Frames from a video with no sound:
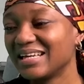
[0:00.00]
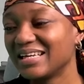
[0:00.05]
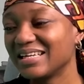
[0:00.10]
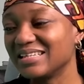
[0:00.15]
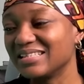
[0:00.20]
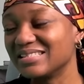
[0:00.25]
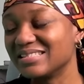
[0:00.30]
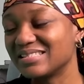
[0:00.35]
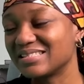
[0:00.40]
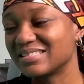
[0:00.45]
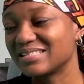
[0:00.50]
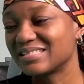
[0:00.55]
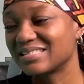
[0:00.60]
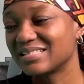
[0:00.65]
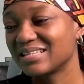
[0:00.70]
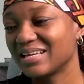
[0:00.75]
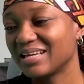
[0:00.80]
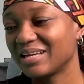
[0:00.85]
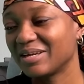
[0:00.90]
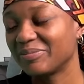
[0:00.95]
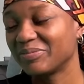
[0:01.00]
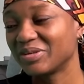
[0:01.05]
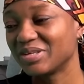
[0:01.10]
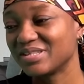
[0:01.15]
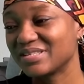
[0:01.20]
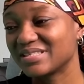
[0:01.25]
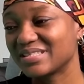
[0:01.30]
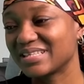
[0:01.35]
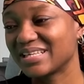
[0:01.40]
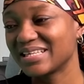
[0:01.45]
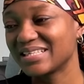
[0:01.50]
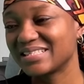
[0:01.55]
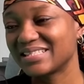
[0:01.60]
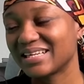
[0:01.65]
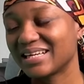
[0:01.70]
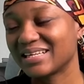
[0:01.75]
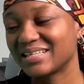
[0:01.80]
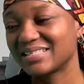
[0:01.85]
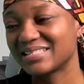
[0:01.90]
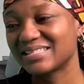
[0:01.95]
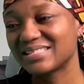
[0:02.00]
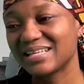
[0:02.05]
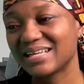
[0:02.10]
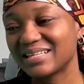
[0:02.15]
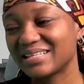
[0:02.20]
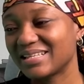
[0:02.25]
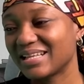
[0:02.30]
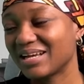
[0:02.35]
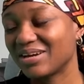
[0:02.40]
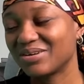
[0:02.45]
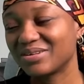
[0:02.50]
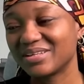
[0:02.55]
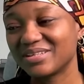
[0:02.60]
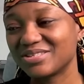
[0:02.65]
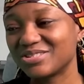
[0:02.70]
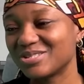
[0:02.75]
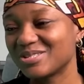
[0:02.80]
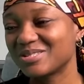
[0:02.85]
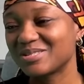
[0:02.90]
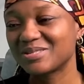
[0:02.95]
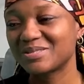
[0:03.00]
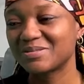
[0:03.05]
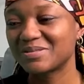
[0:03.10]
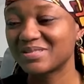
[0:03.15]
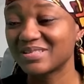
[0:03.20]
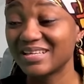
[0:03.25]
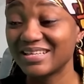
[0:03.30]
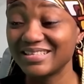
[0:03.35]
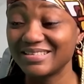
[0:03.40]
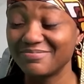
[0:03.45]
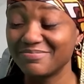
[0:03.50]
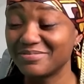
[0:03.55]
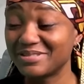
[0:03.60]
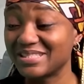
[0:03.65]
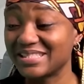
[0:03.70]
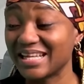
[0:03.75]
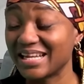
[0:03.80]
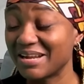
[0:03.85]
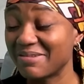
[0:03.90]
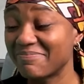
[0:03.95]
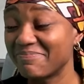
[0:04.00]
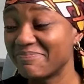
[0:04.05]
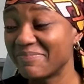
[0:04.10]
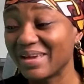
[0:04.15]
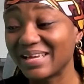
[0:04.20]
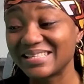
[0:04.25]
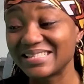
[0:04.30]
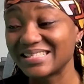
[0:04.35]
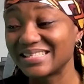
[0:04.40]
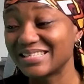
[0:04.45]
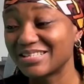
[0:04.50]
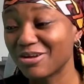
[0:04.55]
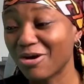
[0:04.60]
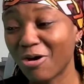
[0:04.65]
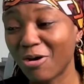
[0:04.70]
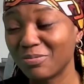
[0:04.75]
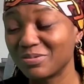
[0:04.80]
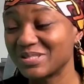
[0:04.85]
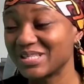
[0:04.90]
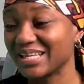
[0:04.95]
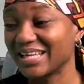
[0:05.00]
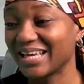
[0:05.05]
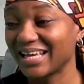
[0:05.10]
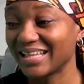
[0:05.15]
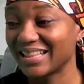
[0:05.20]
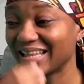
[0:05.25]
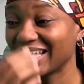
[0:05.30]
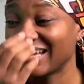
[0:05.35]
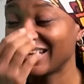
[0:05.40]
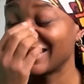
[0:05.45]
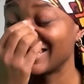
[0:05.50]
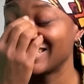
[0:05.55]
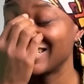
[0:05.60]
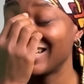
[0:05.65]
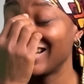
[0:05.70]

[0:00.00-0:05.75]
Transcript: his um, his guitar, sat down and just started mixing it up together, and